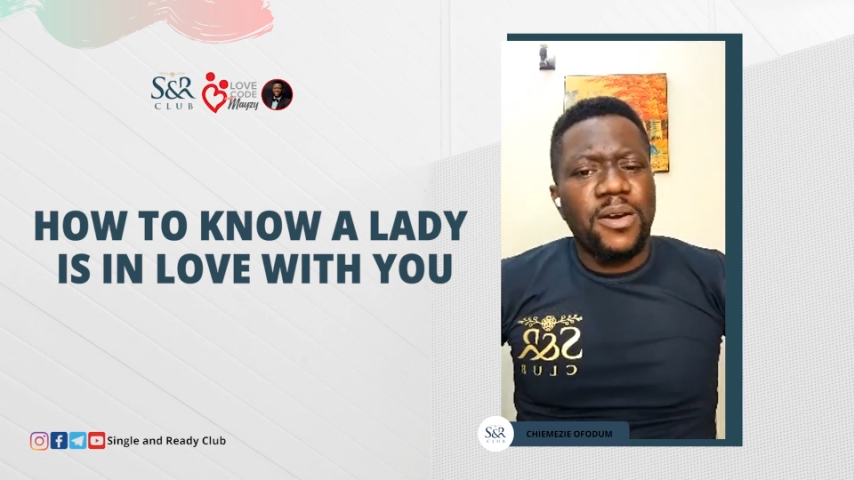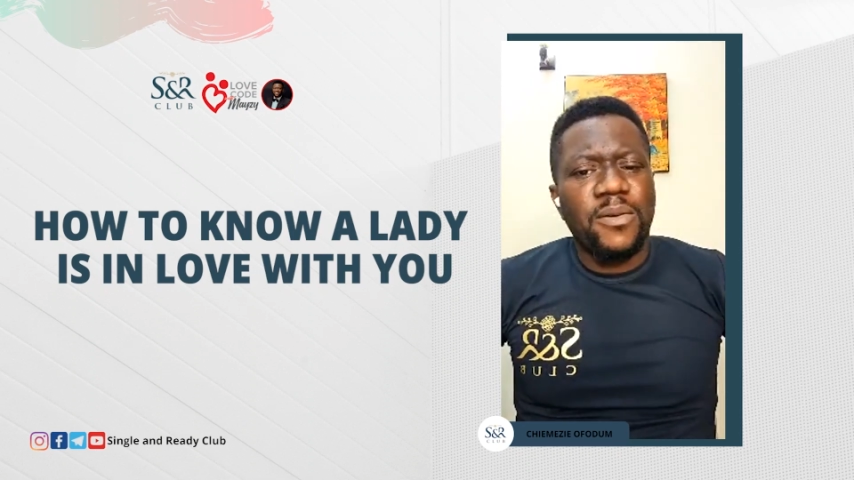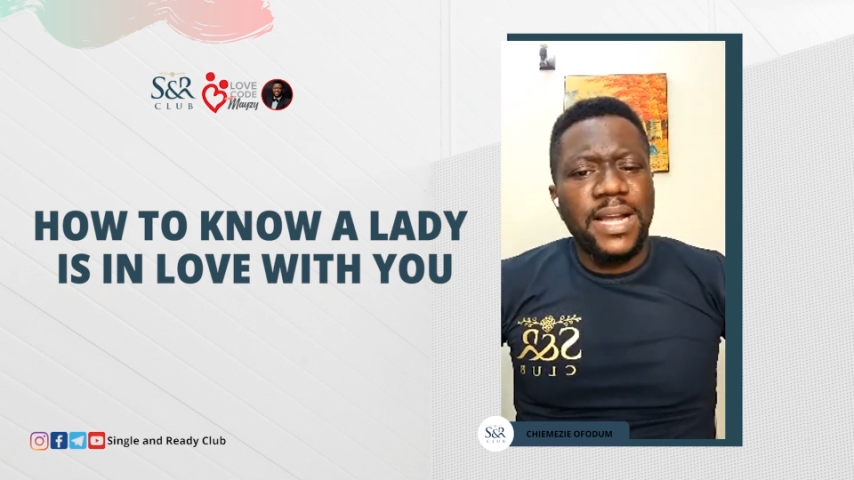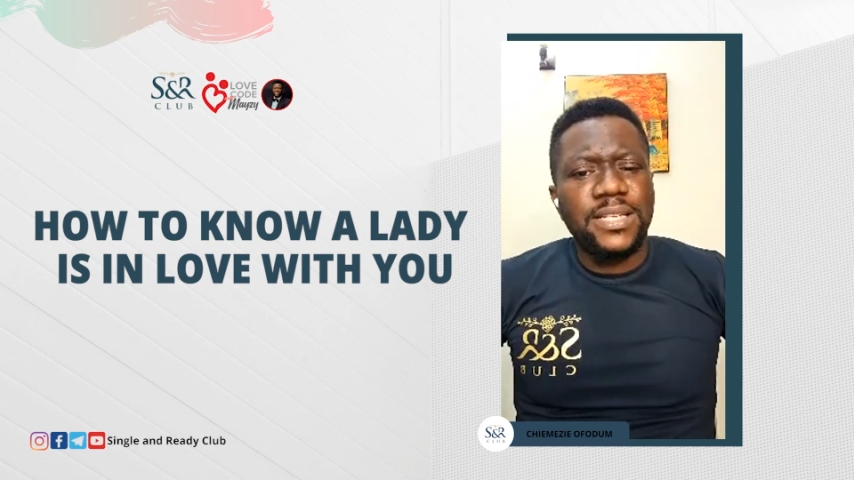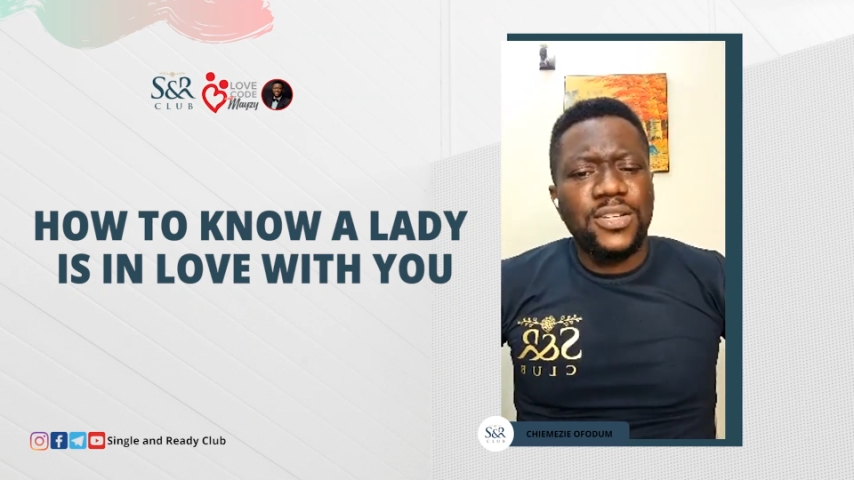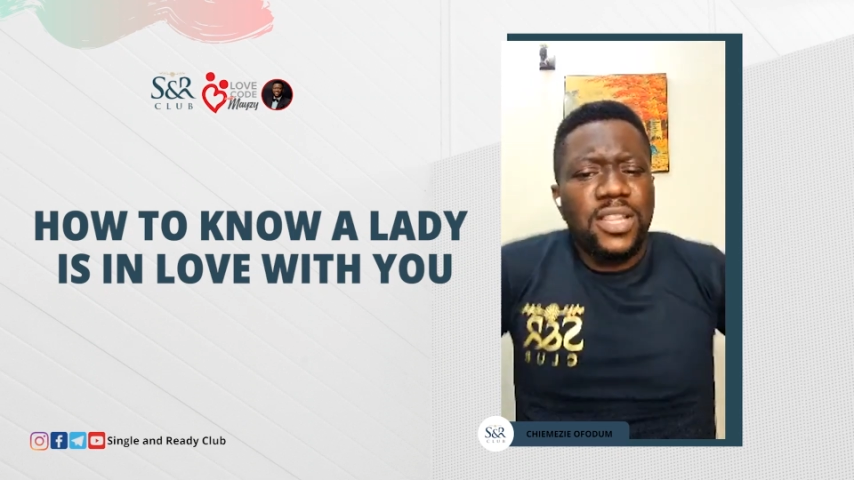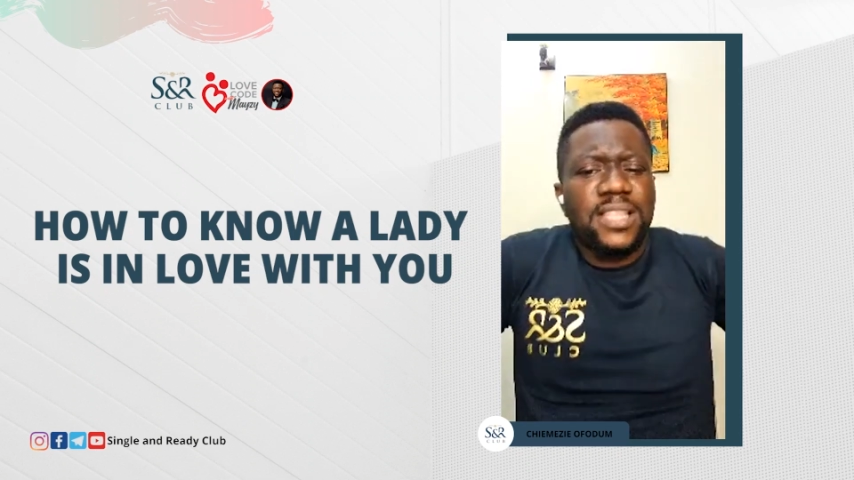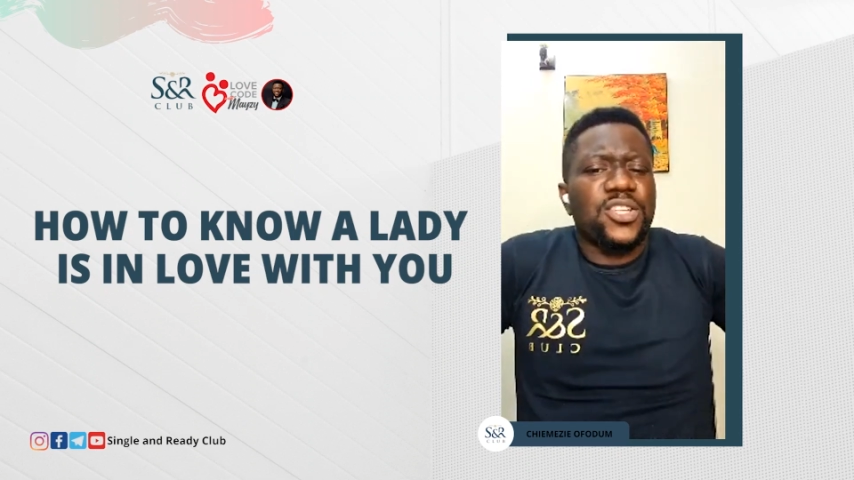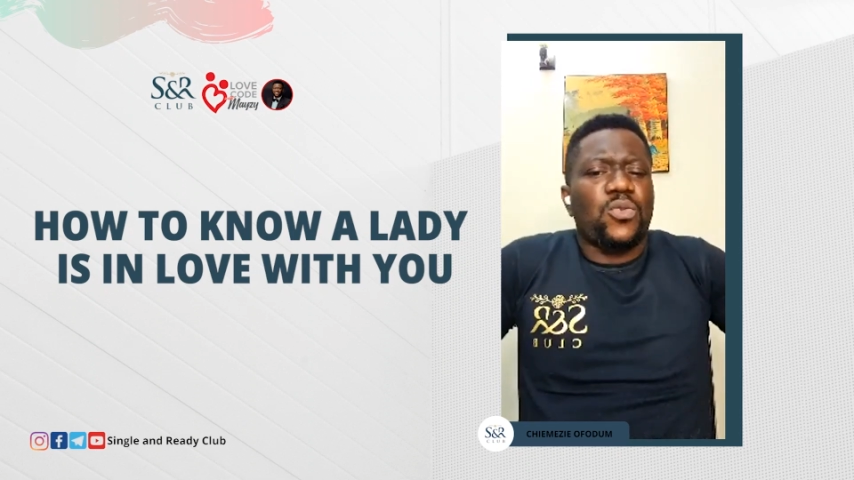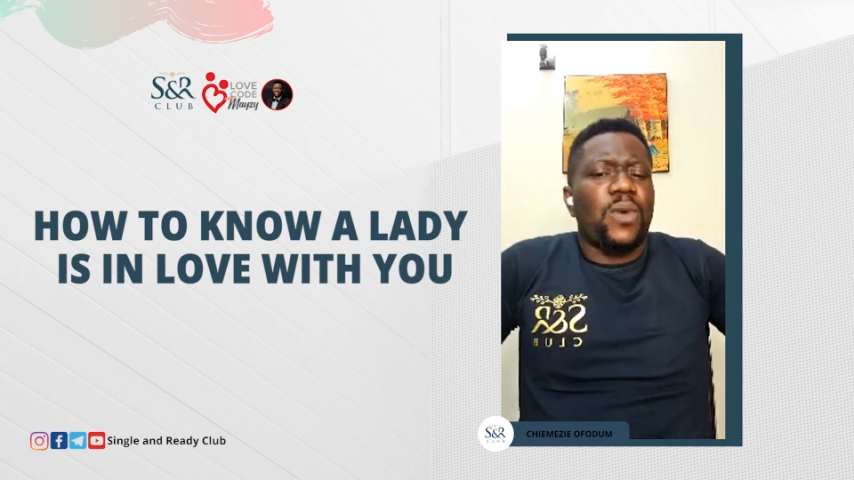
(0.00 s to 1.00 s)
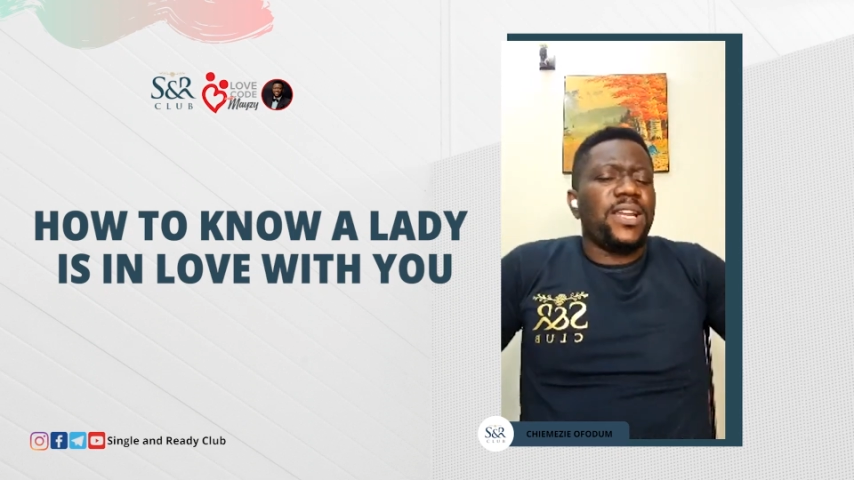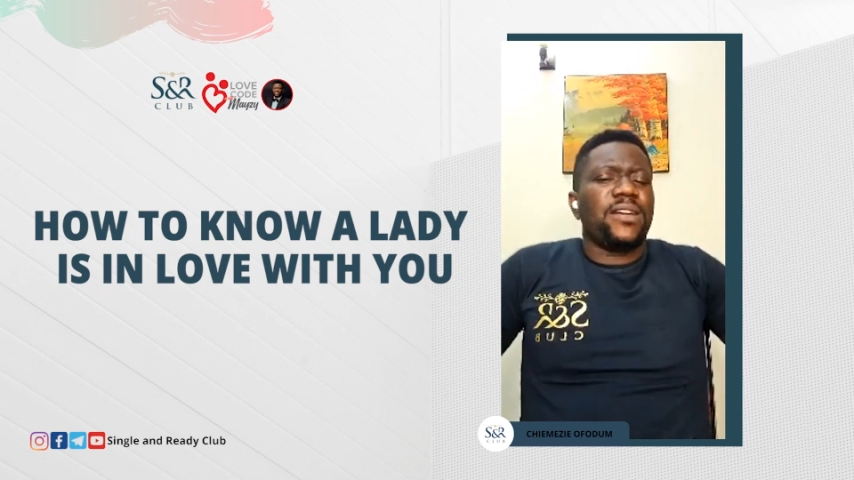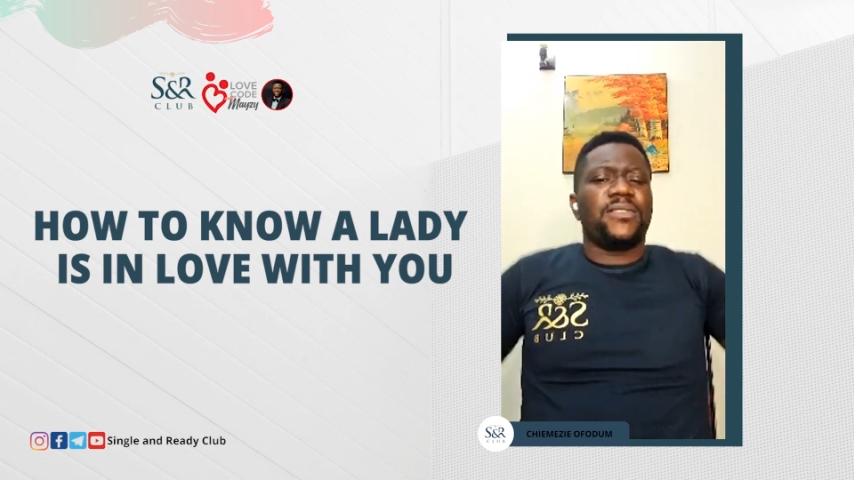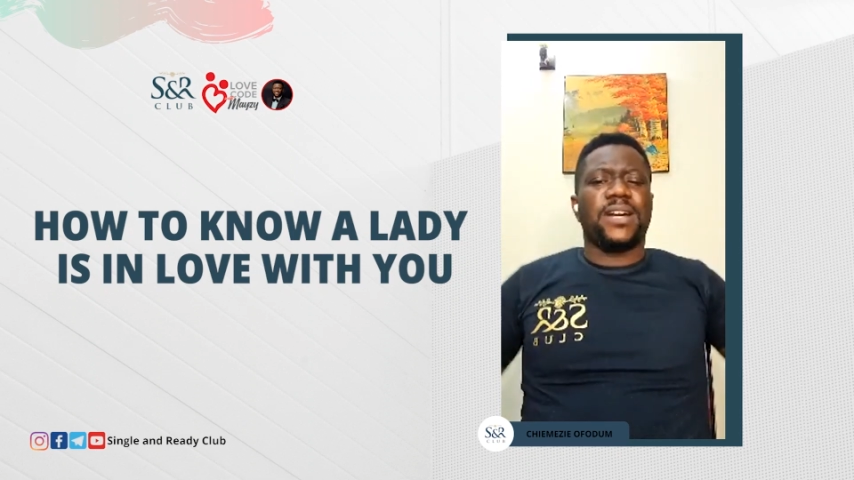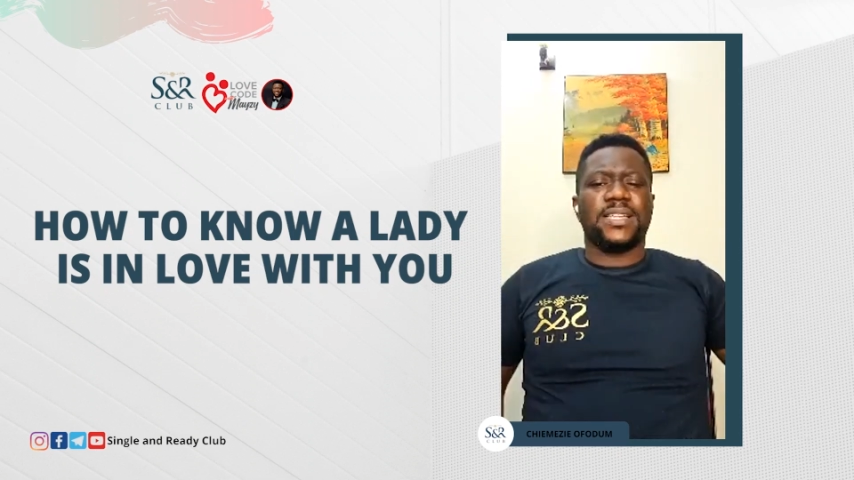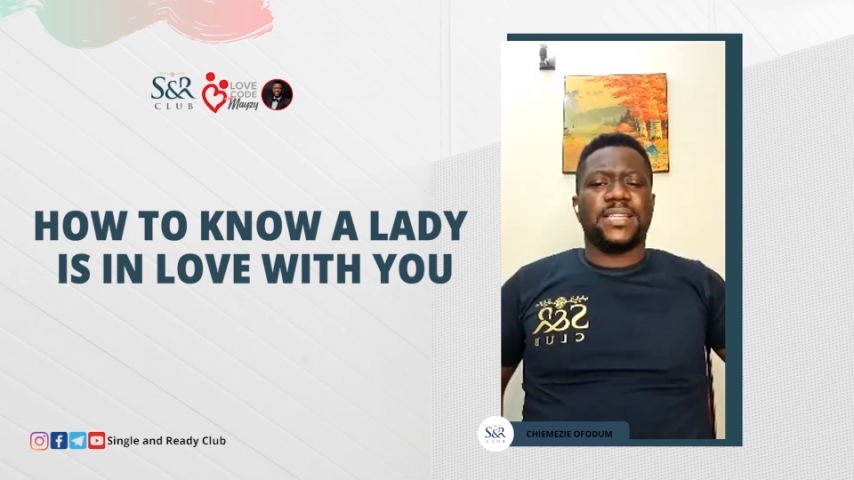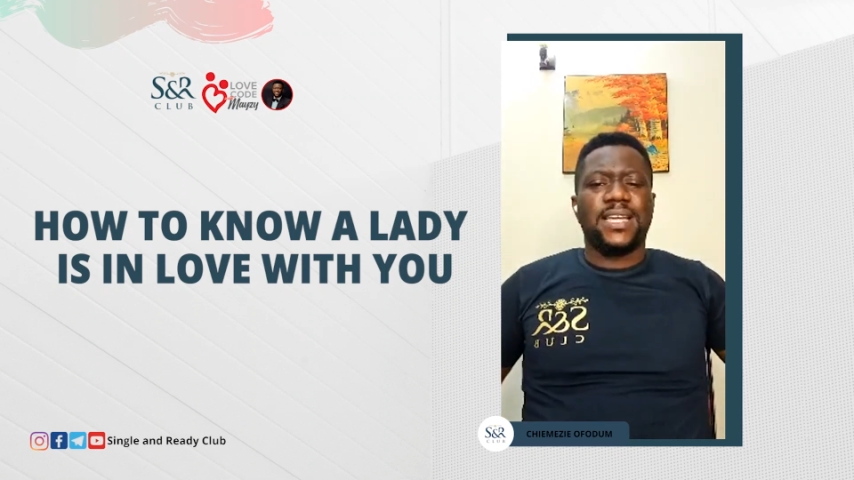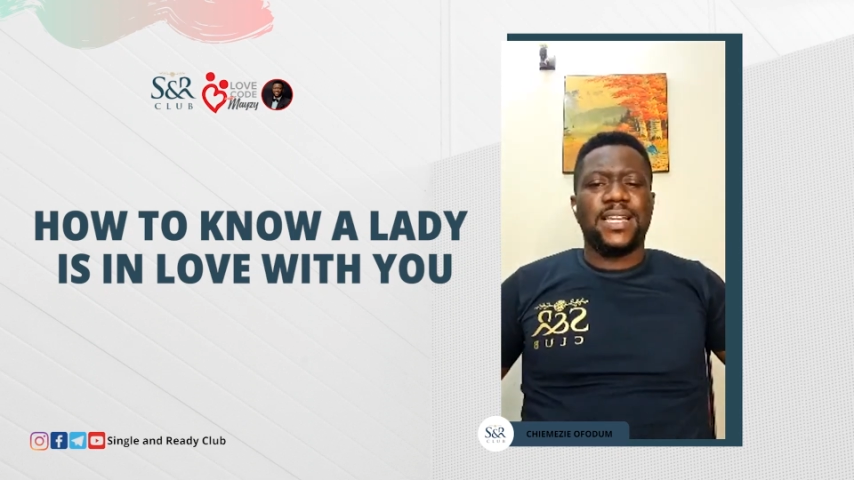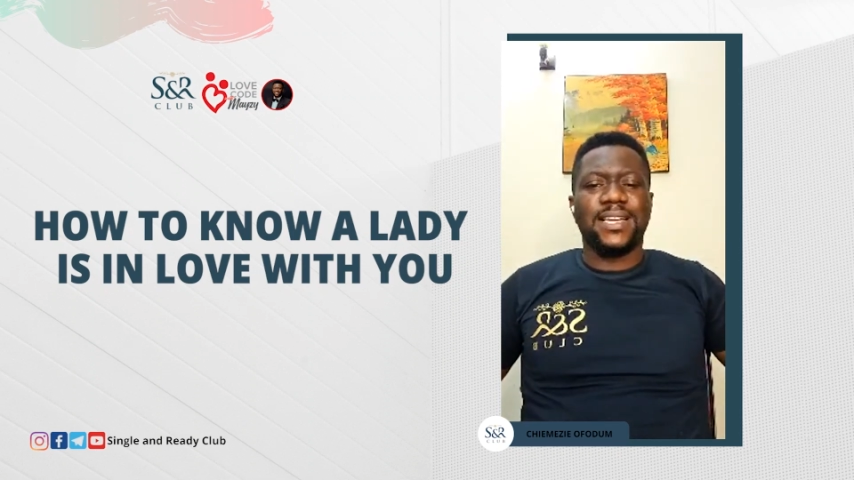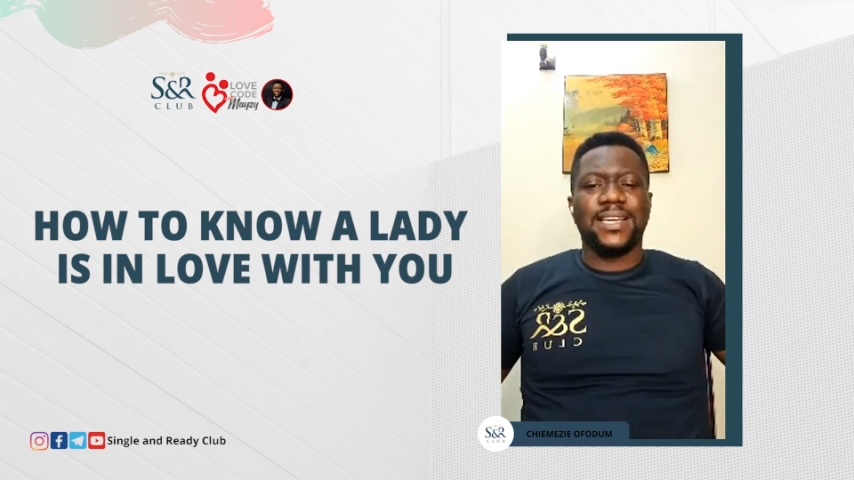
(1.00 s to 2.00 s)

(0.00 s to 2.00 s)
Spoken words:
All right? Not the squanderers.